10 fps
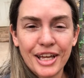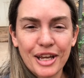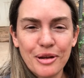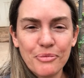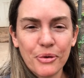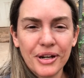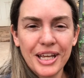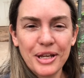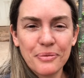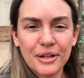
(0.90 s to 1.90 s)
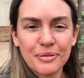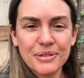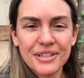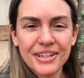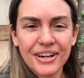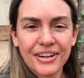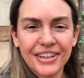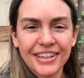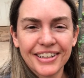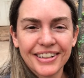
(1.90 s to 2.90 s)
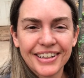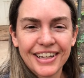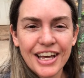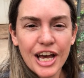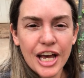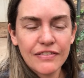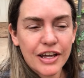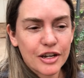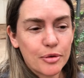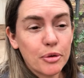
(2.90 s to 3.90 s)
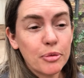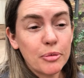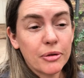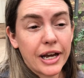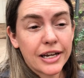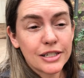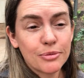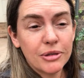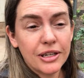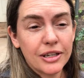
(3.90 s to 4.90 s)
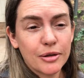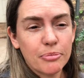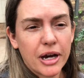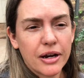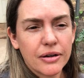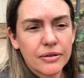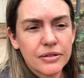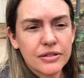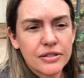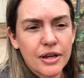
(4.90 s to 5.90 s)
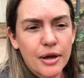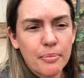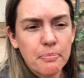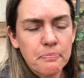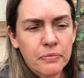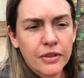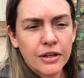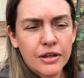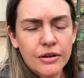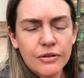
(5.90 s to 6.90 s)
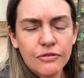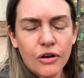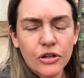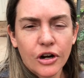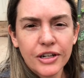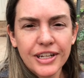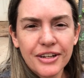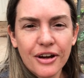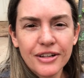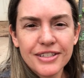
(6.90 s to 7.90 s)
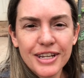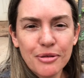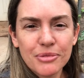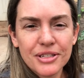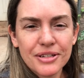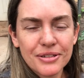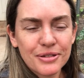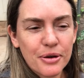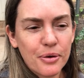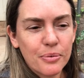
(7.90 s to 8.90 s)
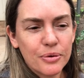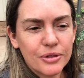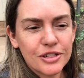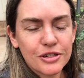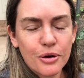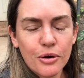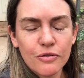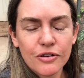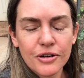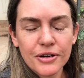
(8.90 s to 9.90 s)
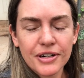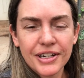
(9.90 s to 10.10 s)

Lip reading: Good morning, welcome to the garden. I've had a couple people ask me about some fall gardening concepts, so we'll just go over